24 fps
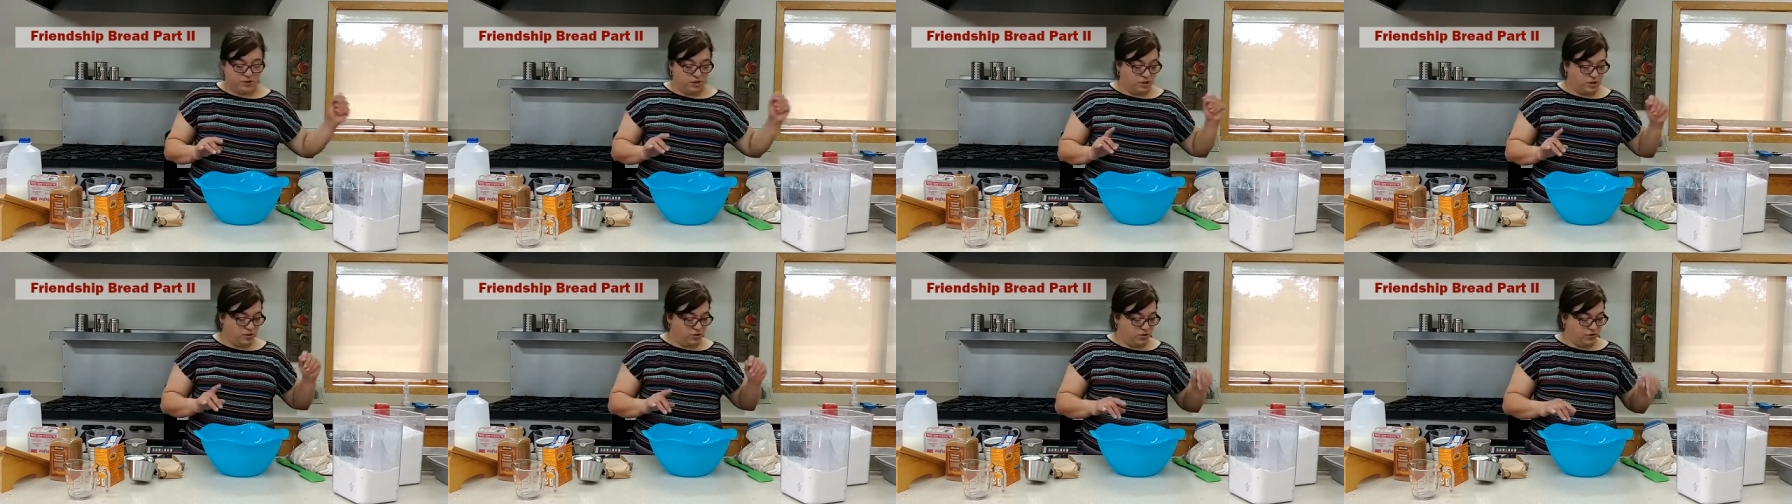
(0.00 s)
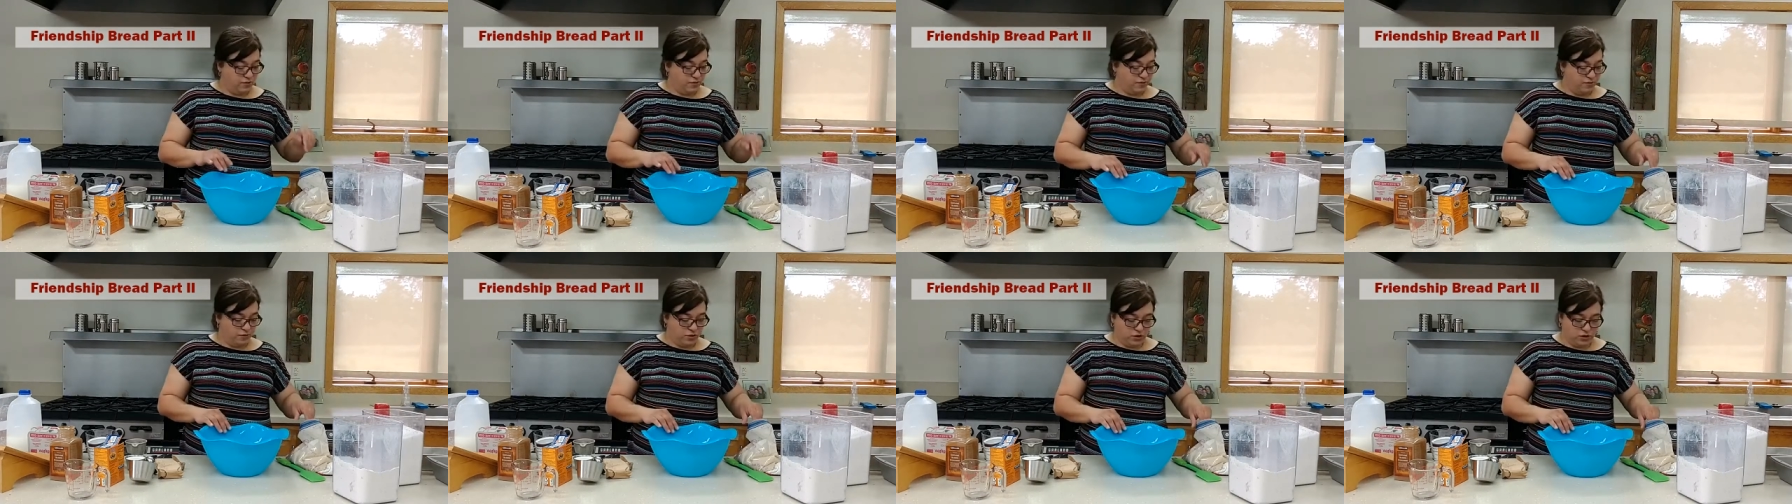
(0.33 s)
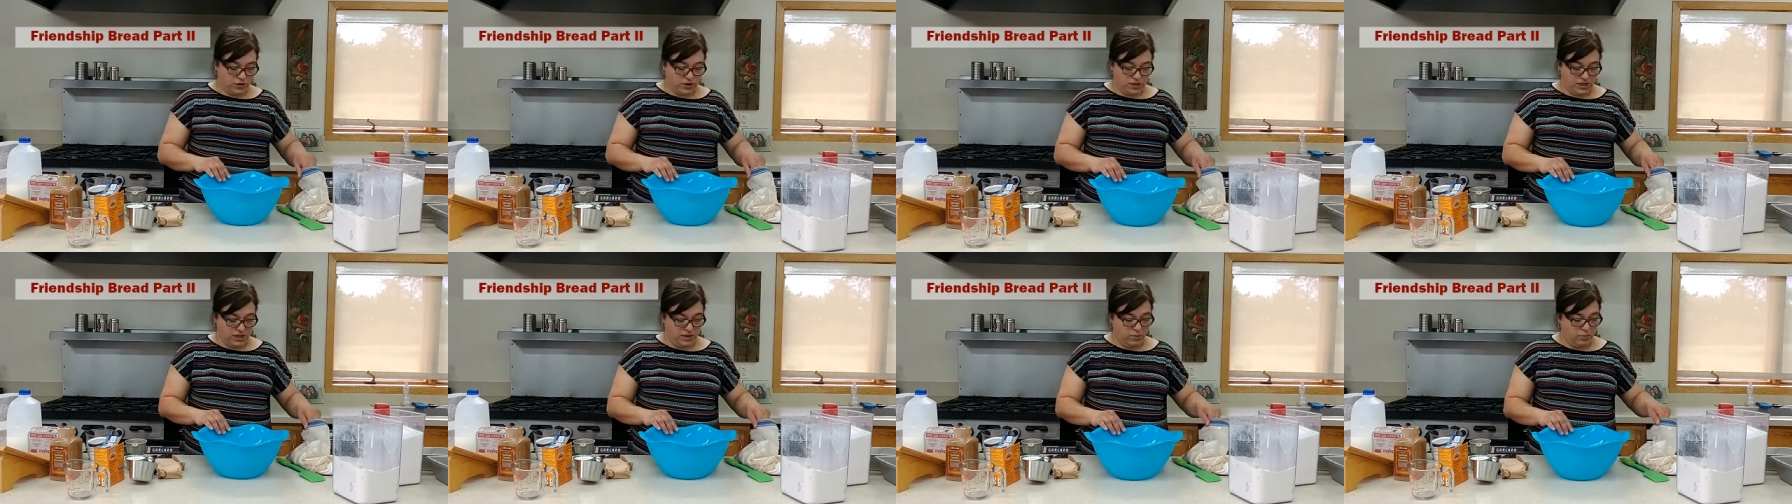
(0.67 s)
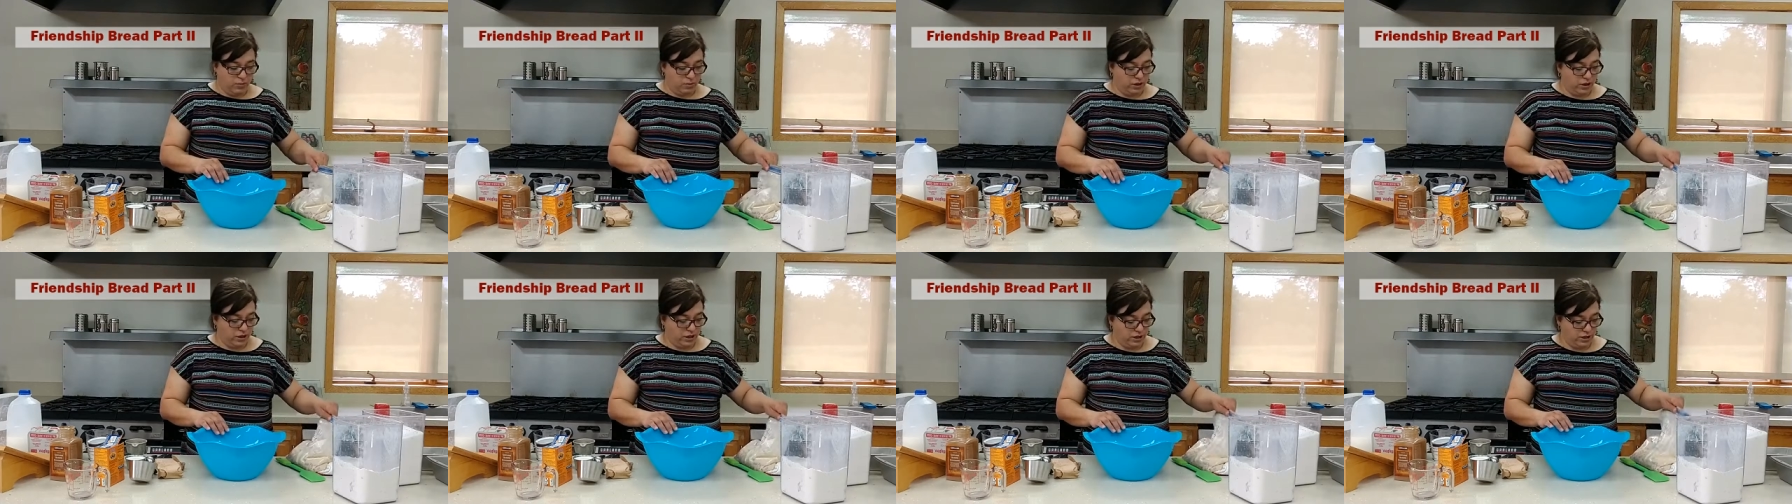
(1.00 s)
So the first
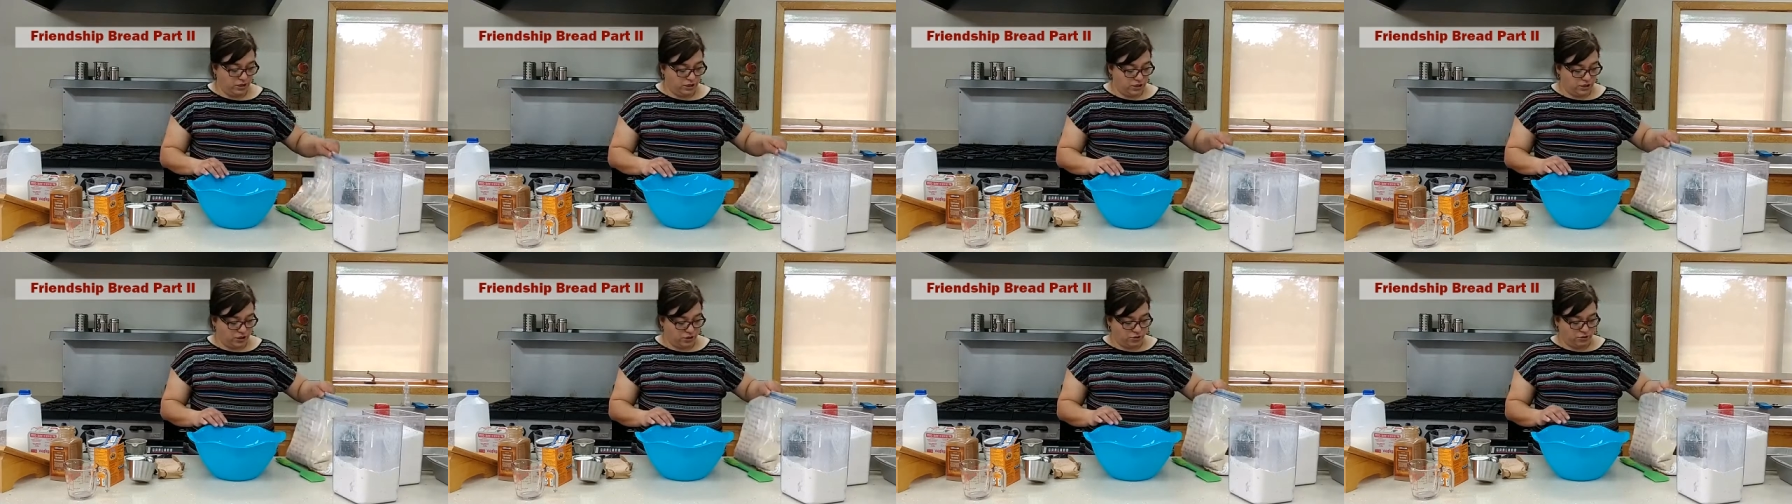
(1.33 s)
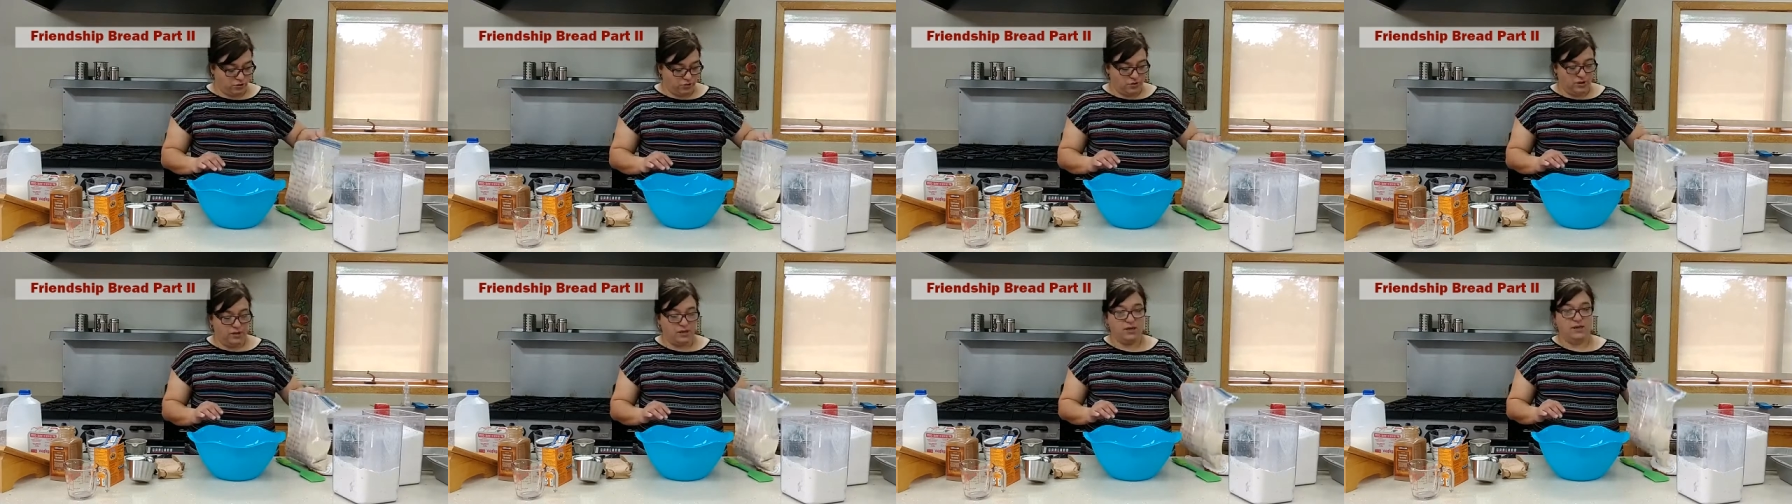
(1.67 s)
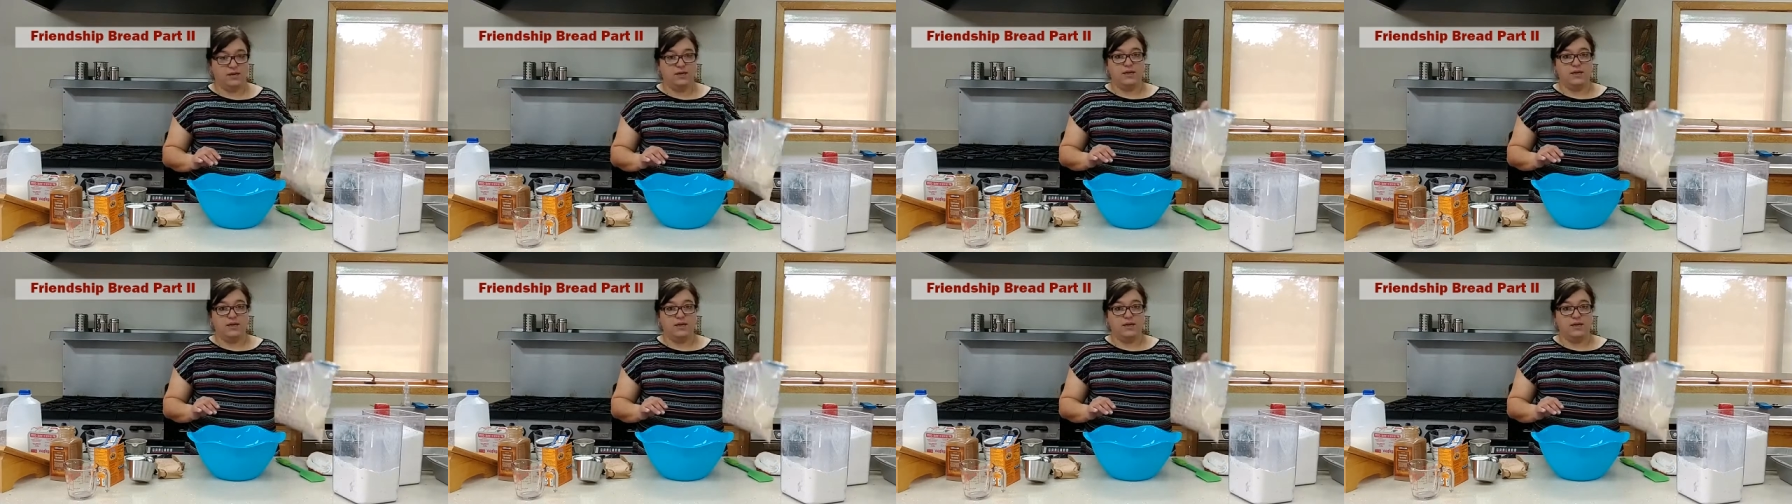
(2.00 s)
thing we're going to do,